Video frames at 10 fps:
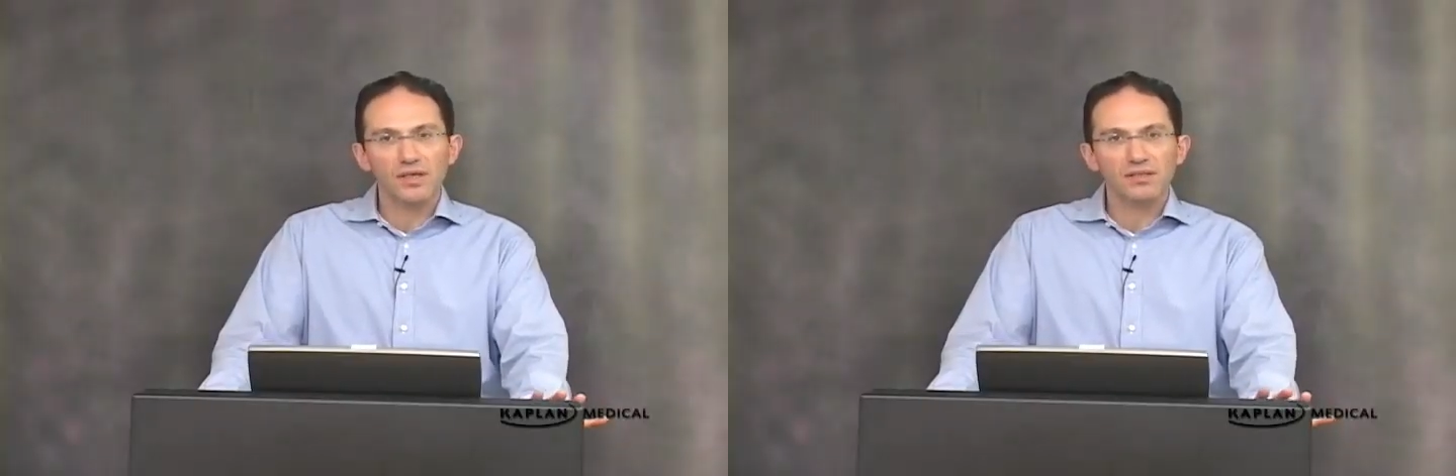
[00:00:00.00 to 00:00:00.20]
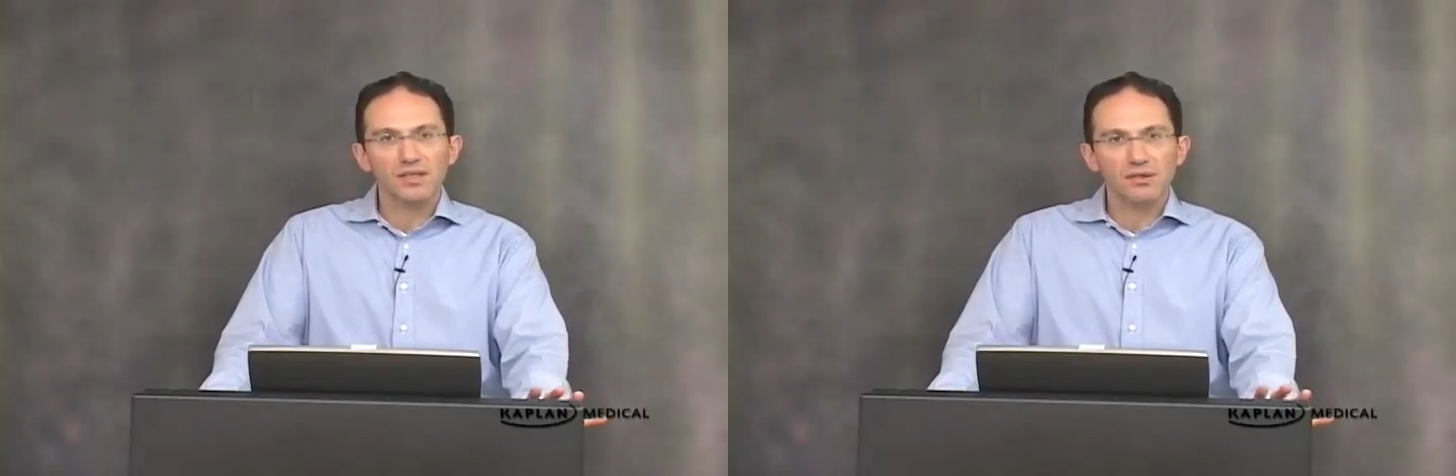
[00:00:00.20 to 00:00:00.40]

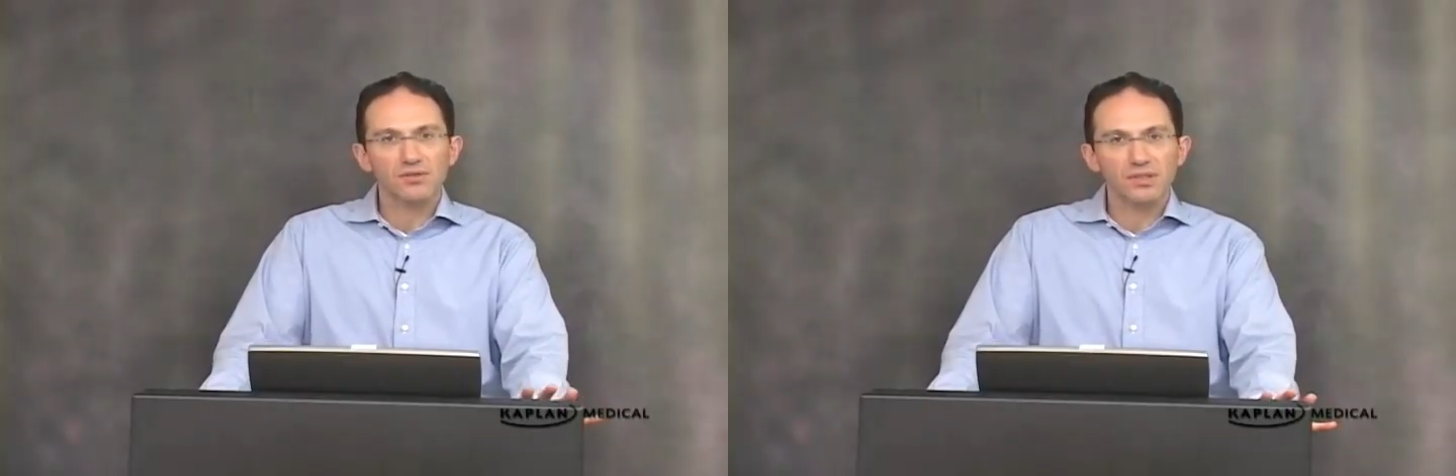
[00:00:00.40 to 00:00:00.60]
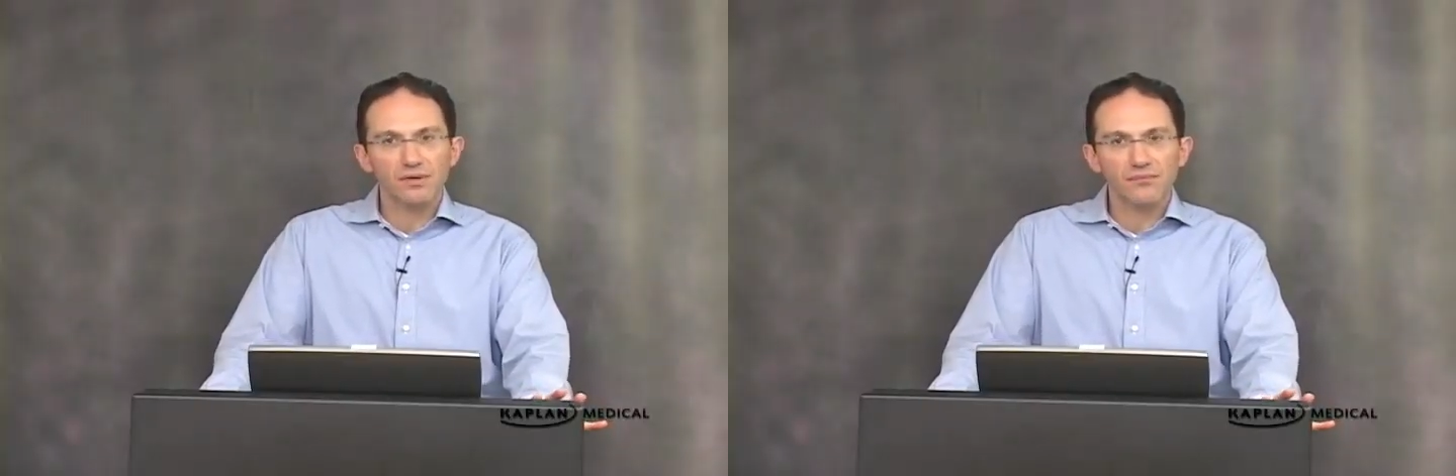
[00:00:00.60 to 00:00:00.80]
to tell the
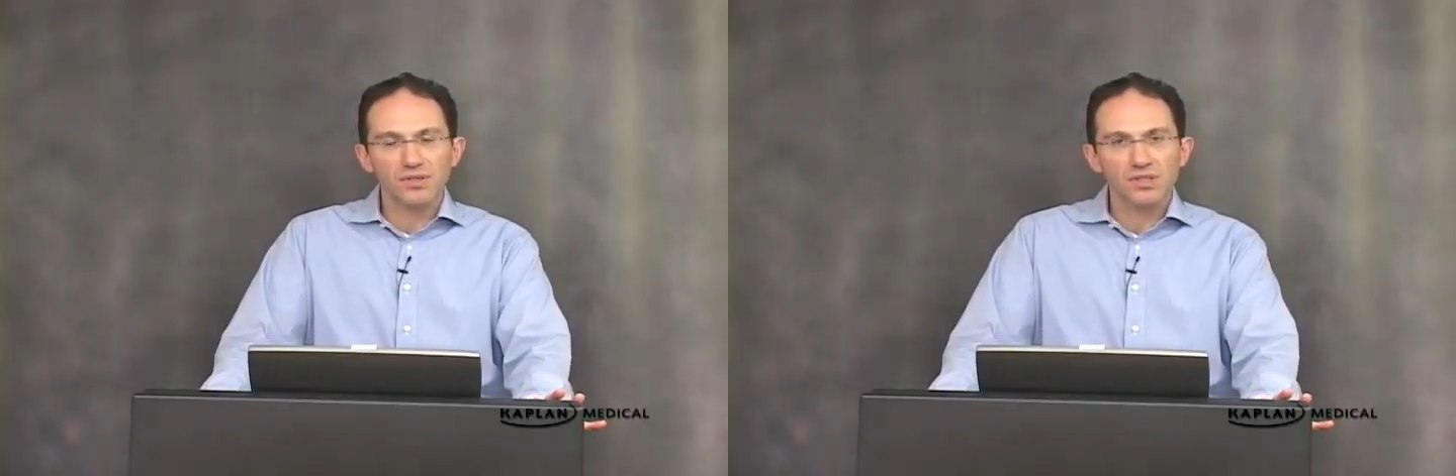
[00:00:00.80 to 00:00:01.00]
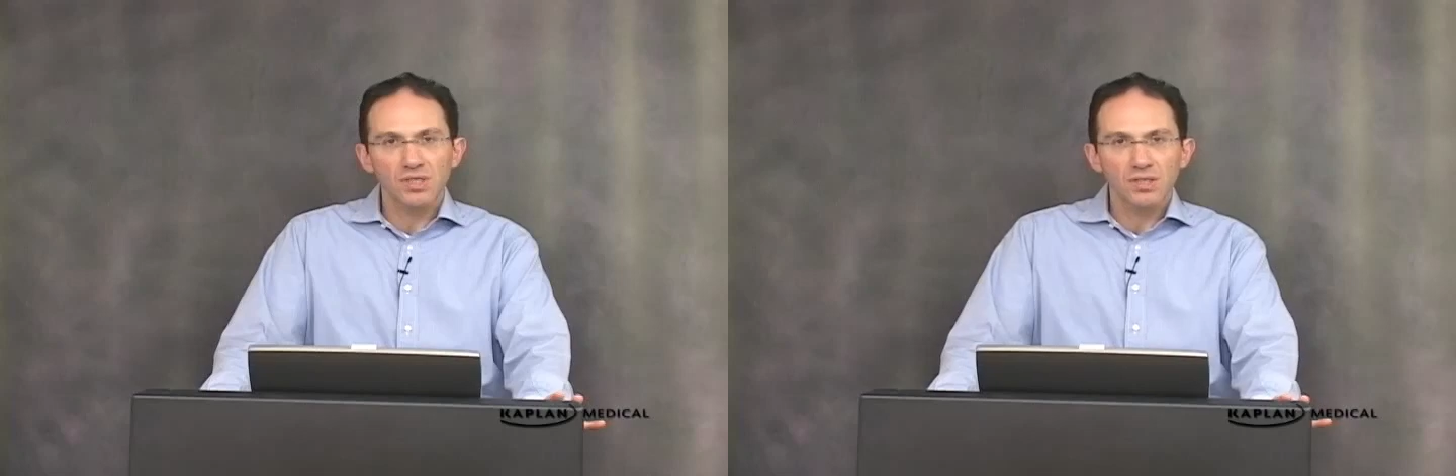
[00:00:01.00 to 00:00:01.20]

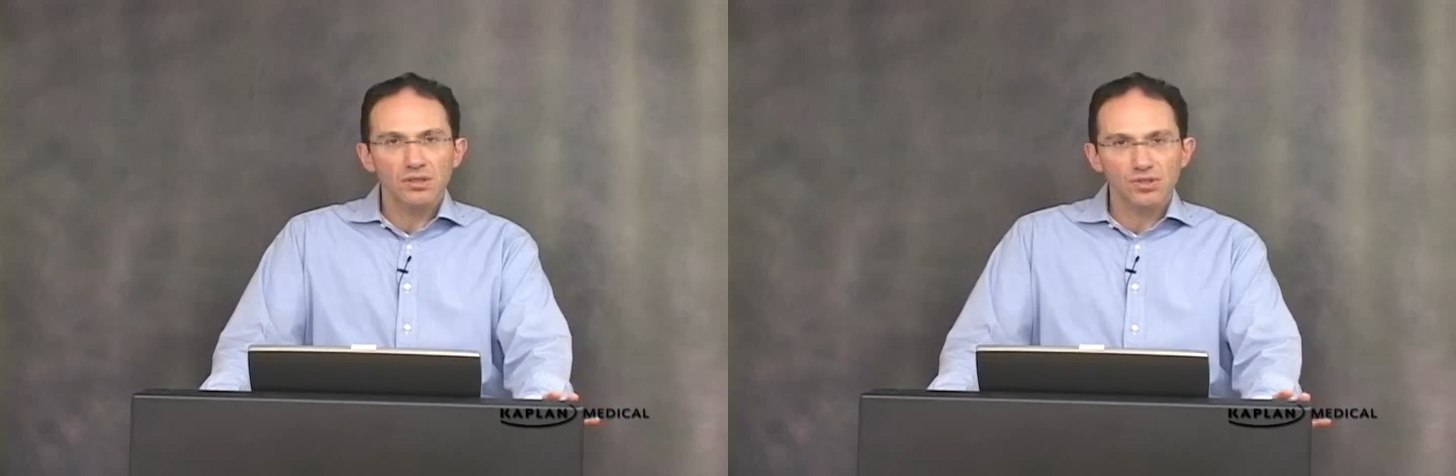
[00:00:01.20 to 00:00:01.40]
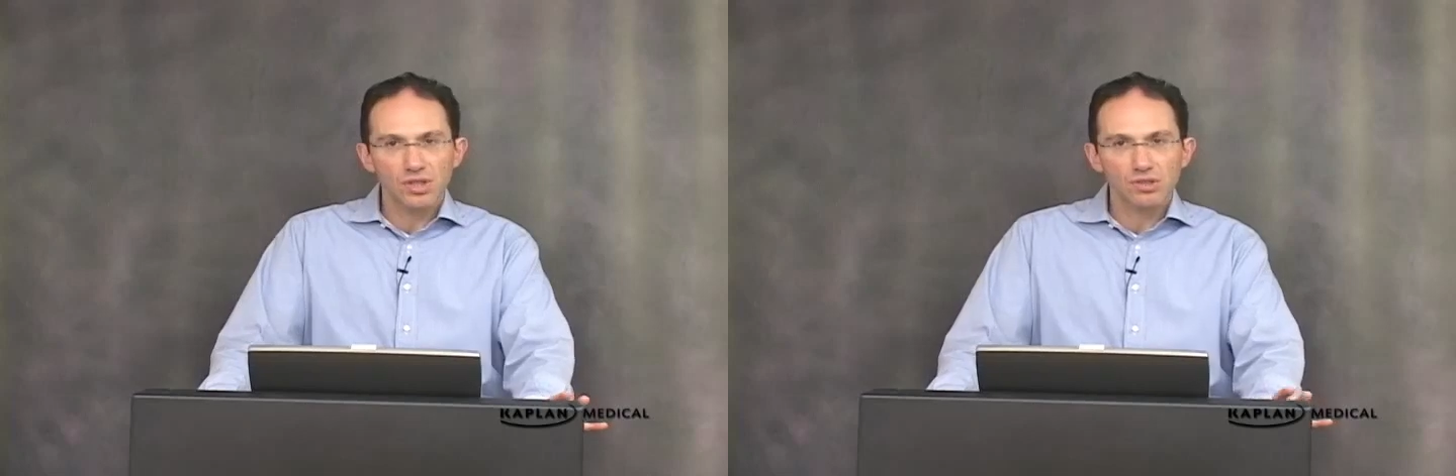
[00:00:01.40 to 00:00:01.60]
difference
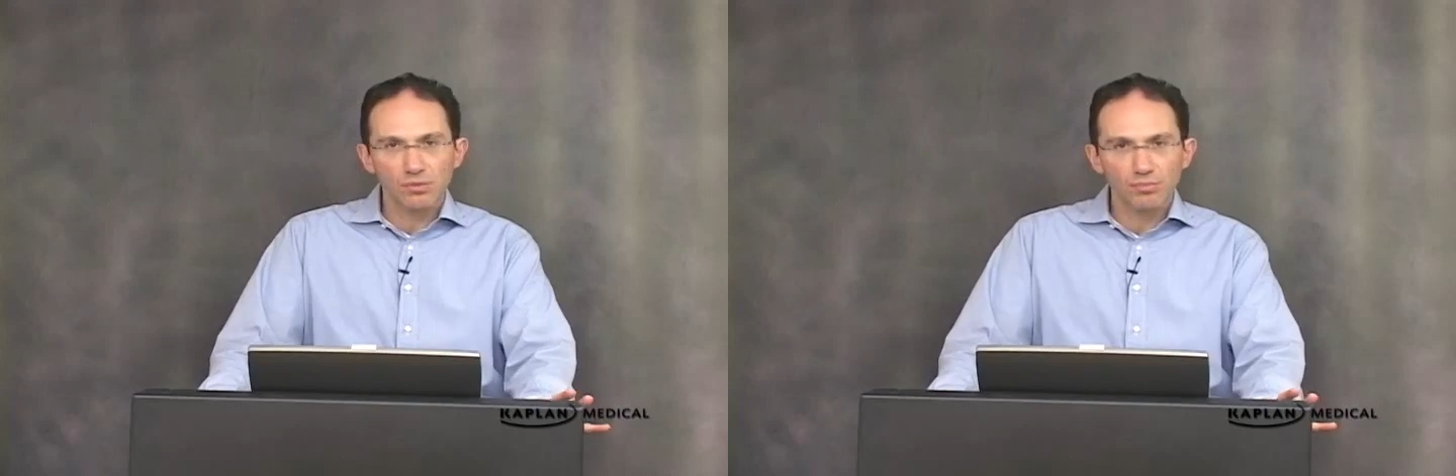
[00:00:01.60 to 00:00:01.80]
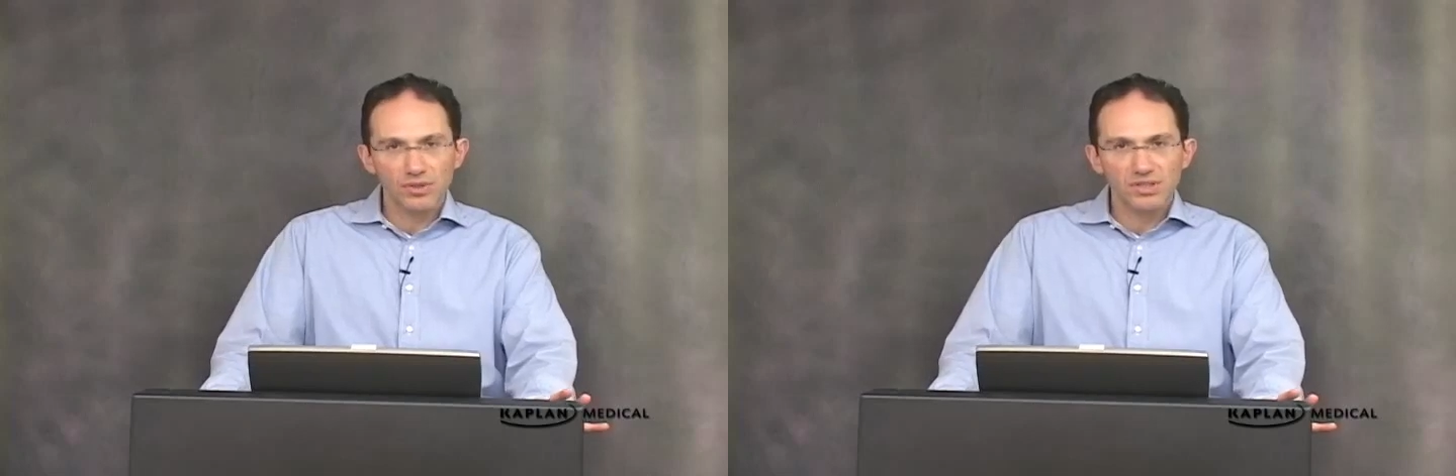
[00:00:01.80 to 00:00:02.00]
just on
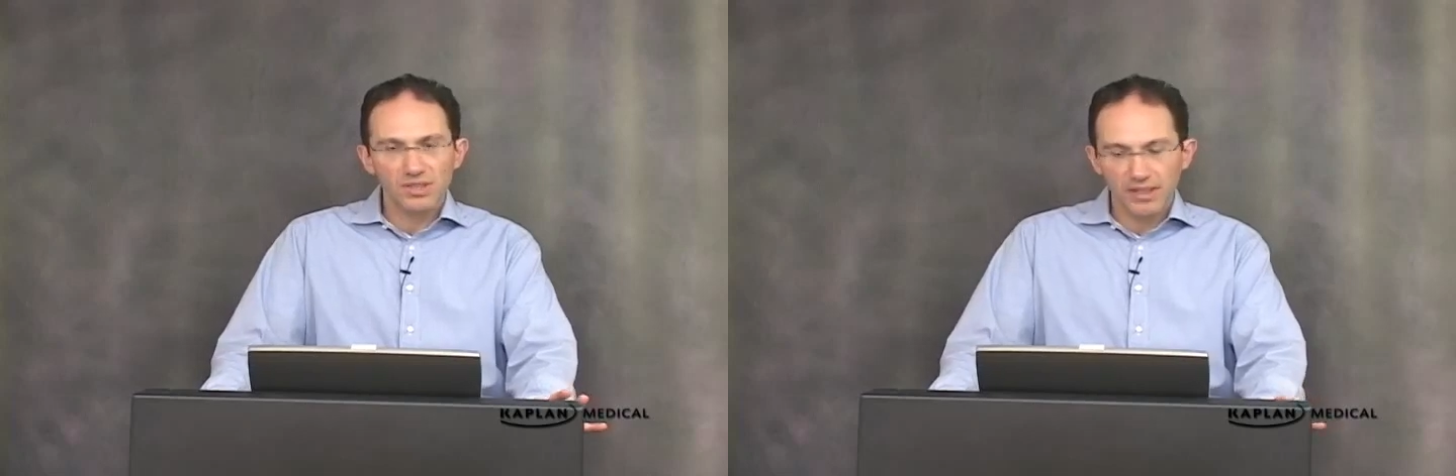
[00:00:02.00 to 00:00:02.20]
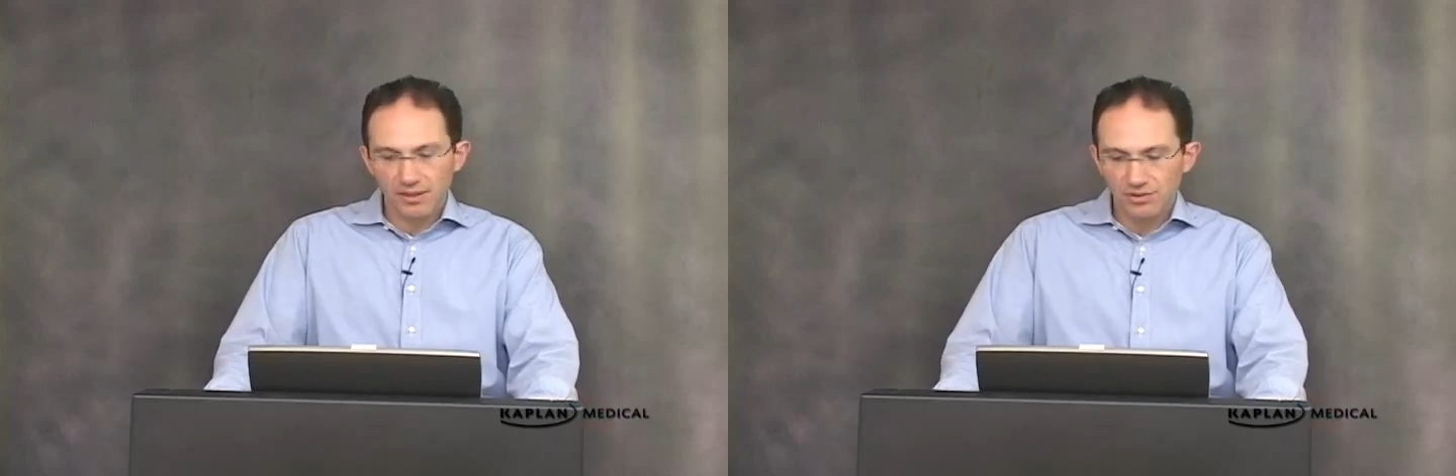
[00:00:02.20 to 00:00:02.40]

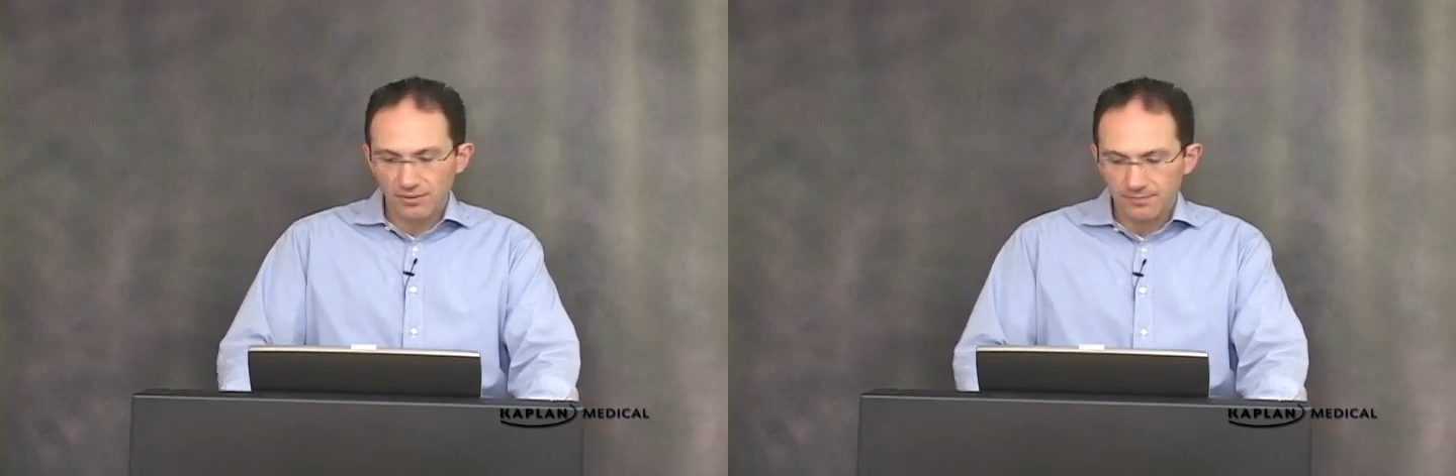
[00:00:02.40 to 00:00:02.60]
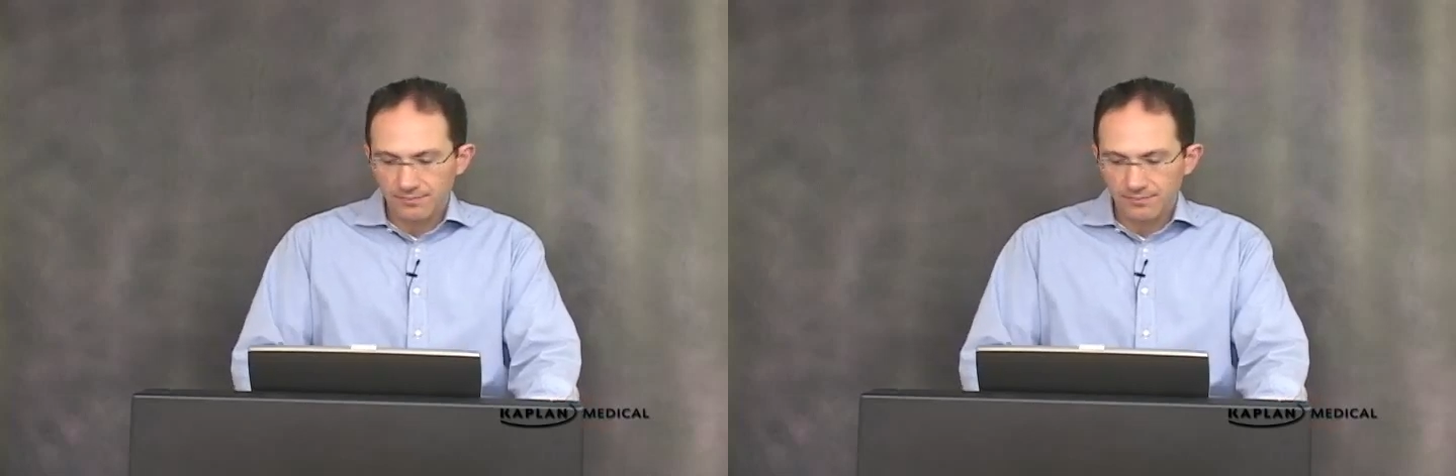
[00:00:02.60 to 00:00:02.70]
presentation.